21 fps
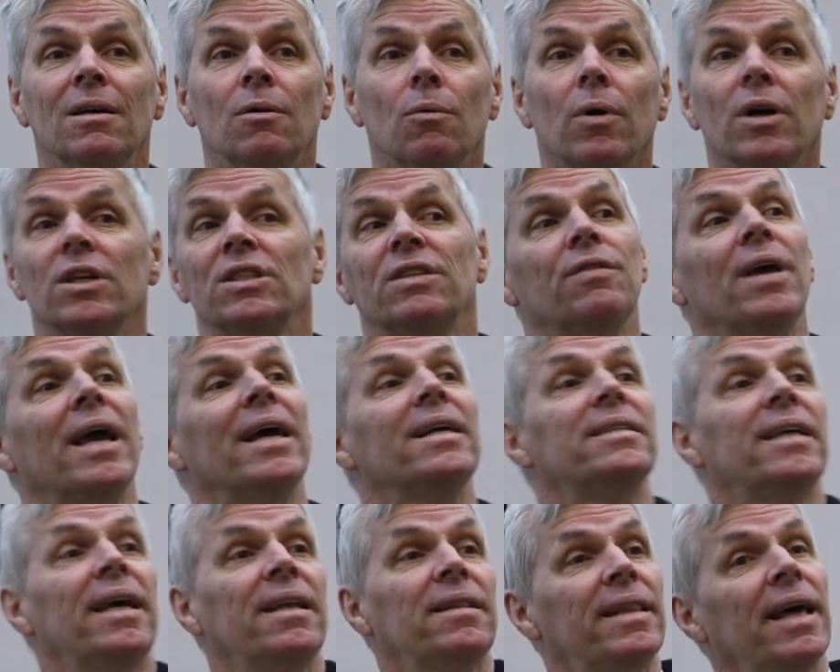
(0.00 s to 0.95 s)
Whereas if you
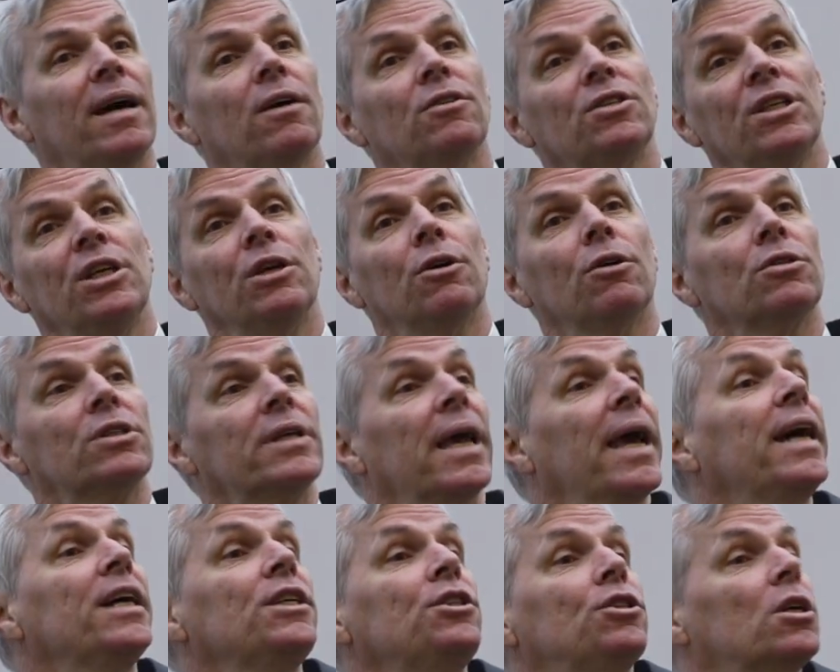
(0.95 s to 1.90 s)
had 10,000 euros
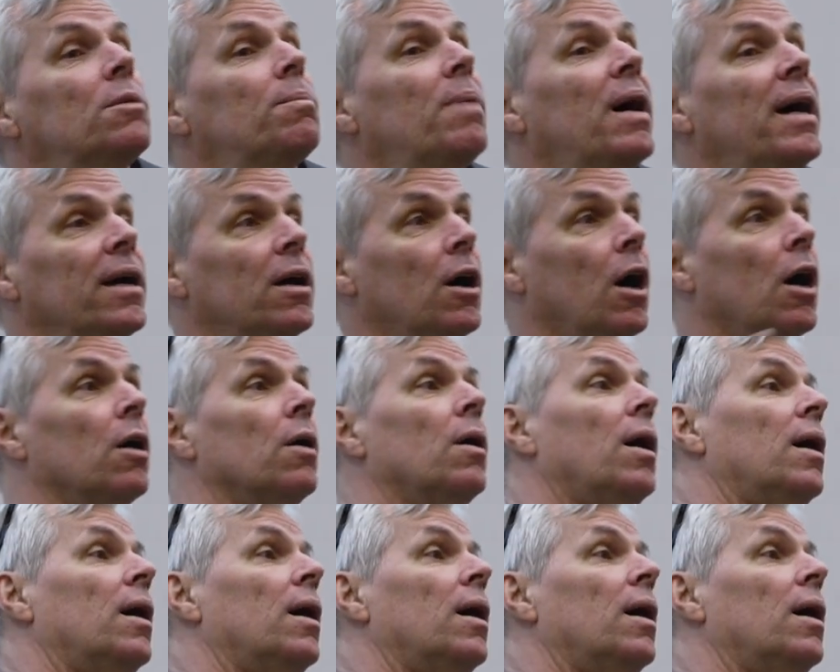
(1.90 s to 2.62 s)
cash, you could buy a car